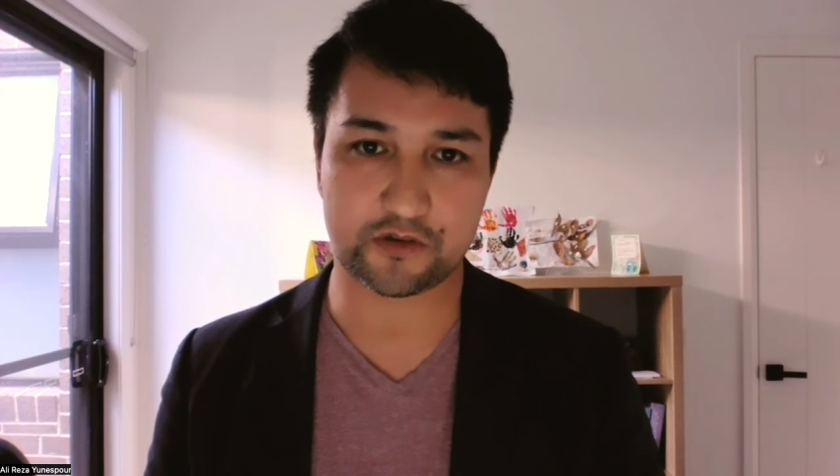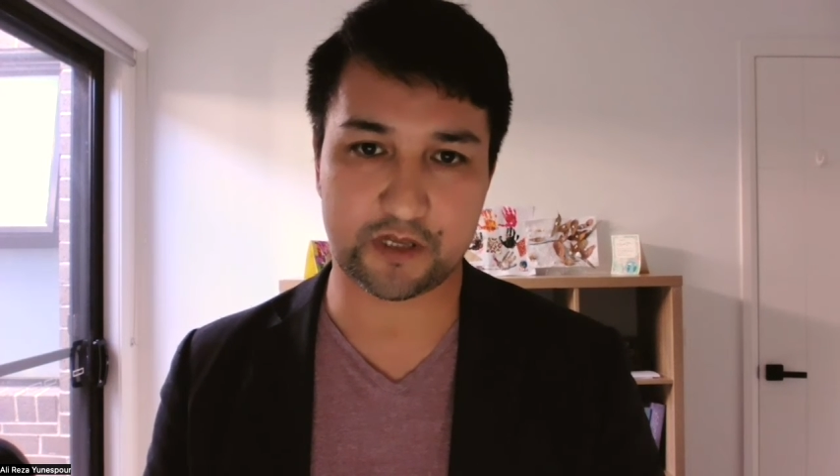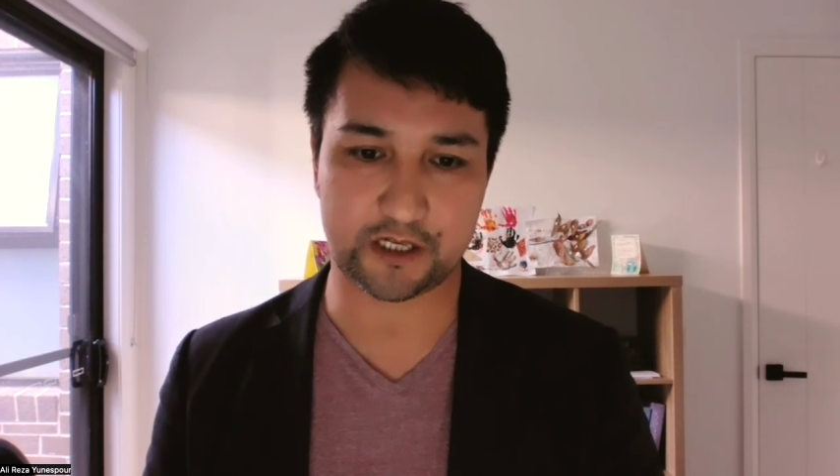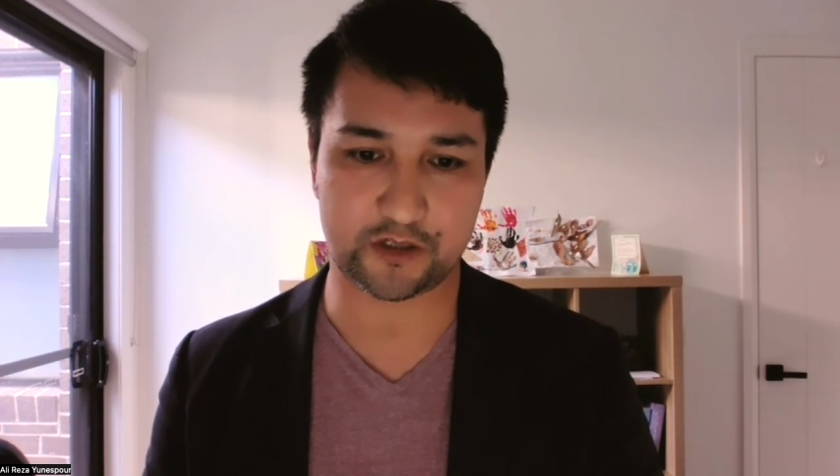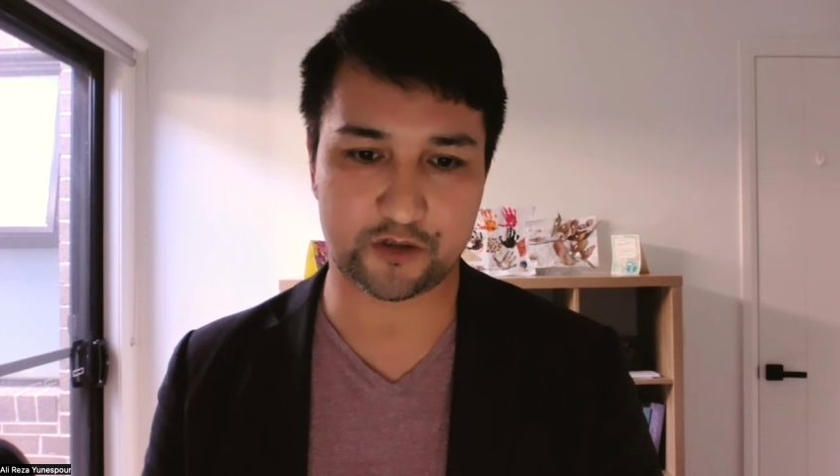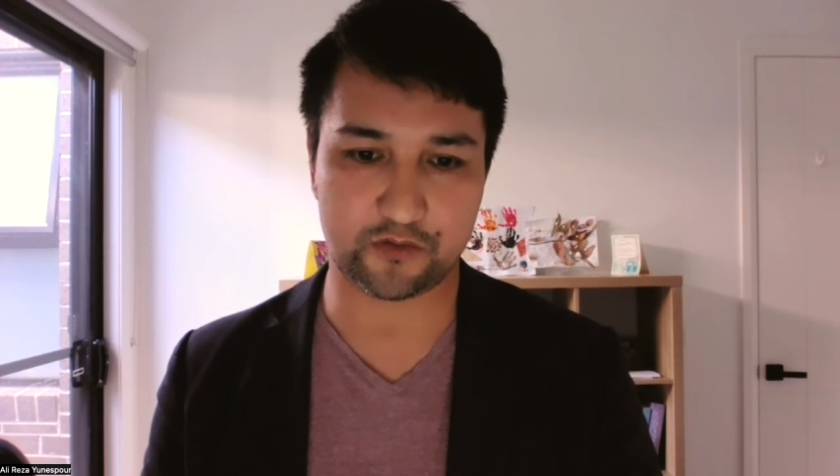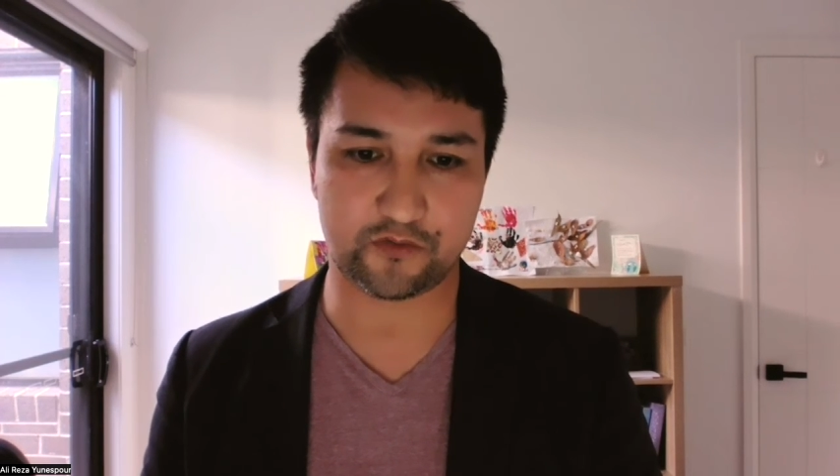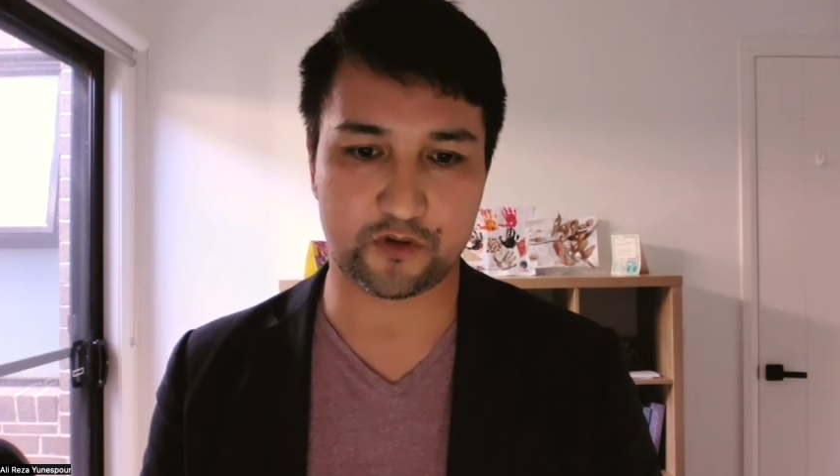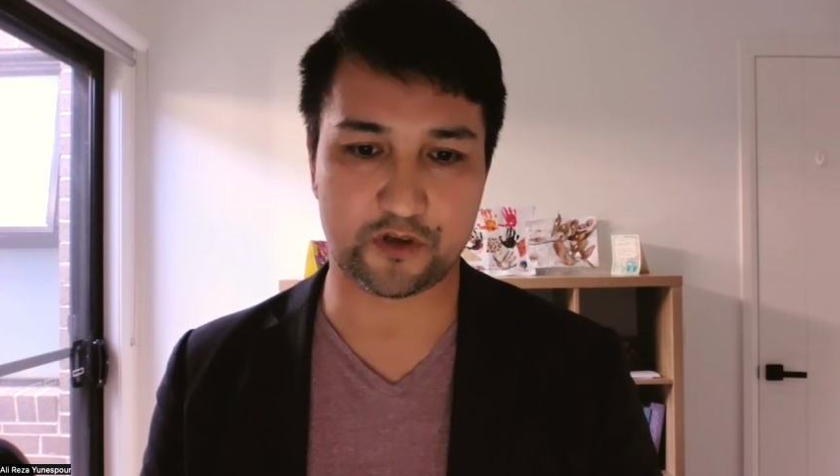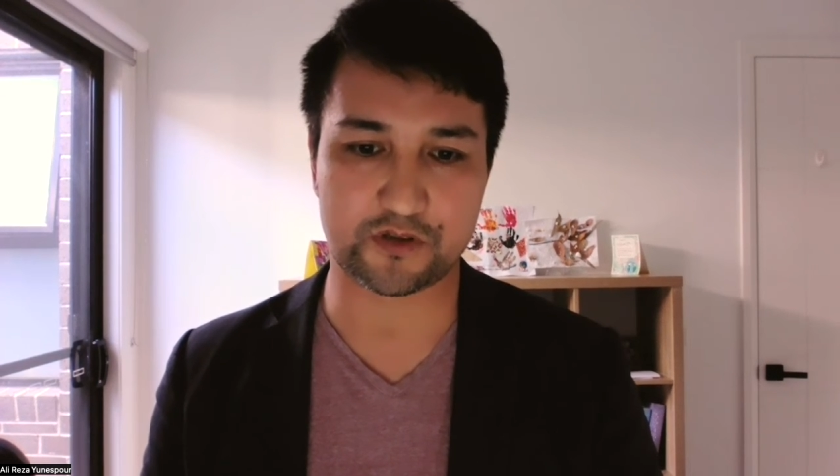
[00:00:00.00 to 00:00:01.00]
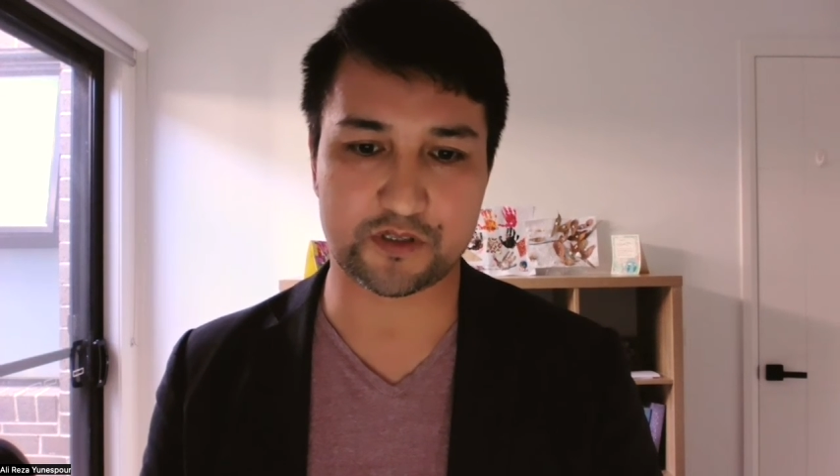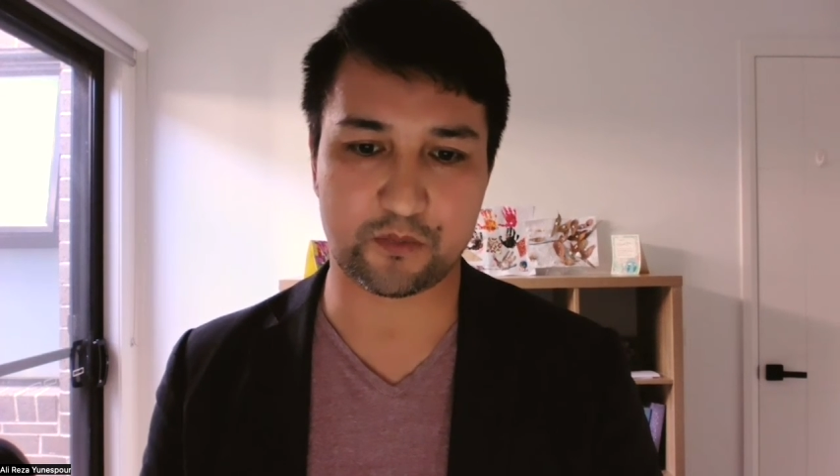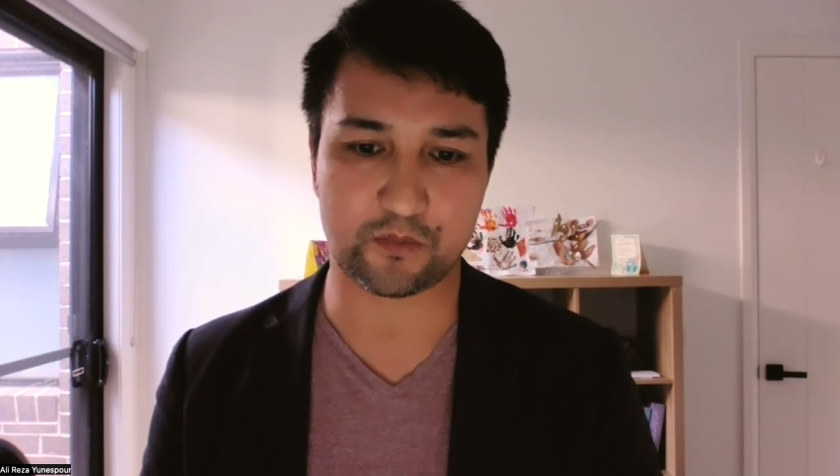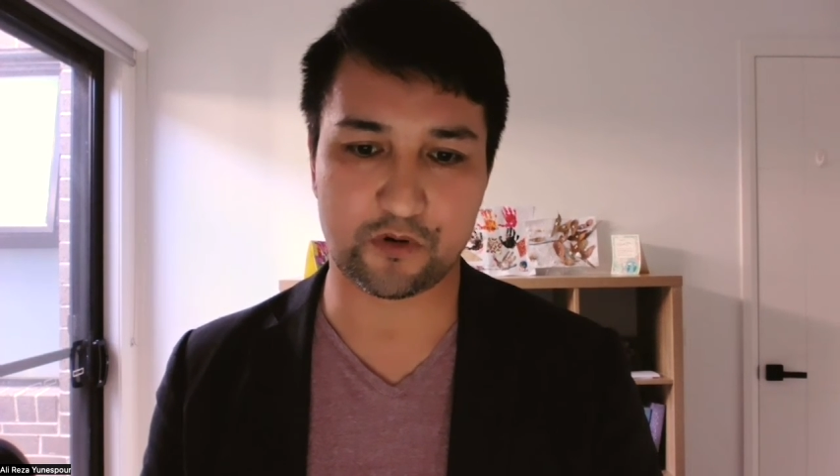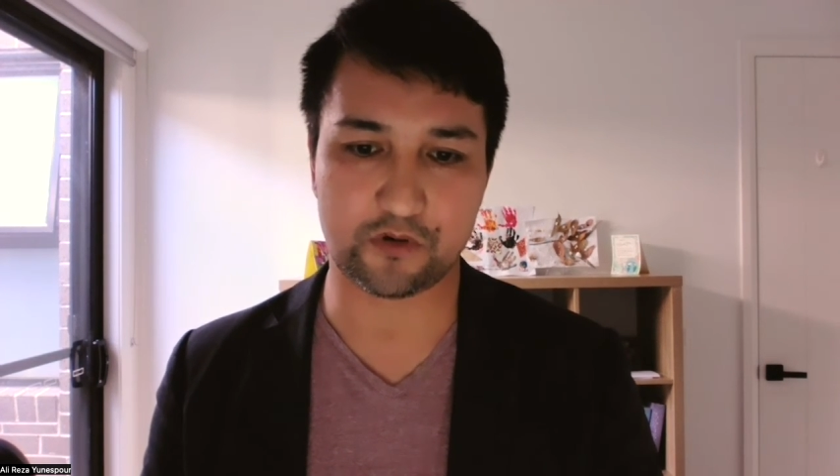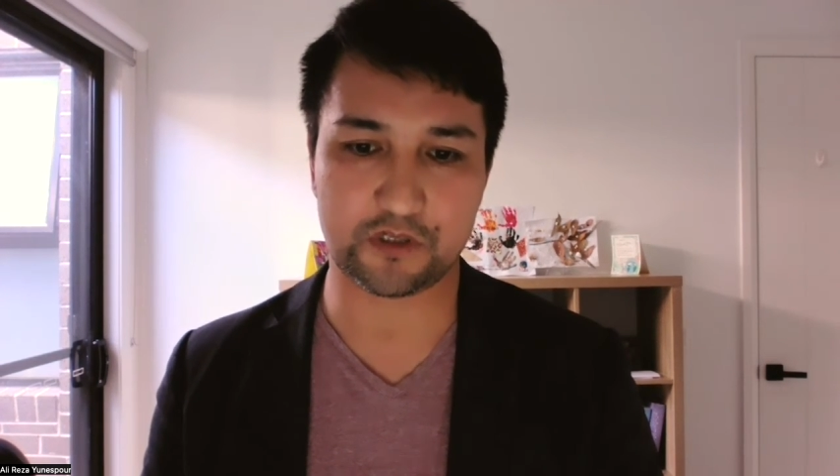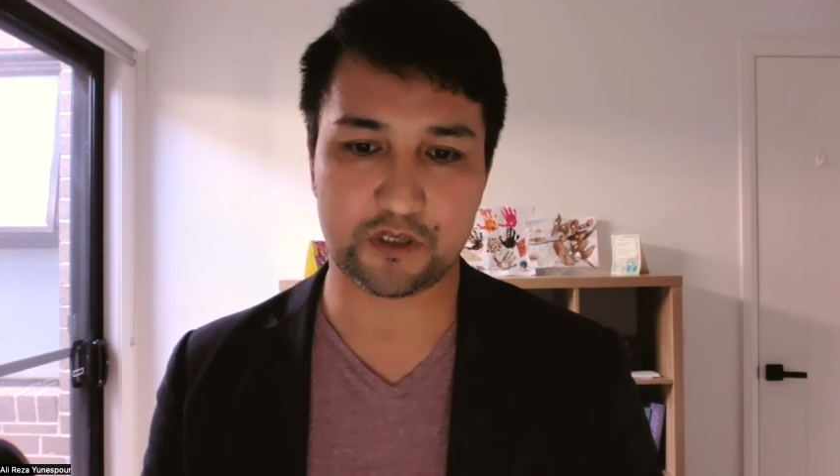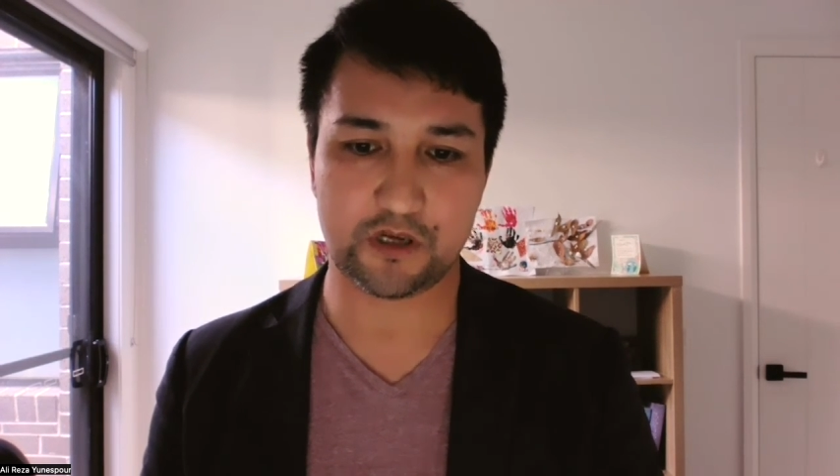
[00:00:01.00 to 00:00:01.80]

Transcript: thank you for your support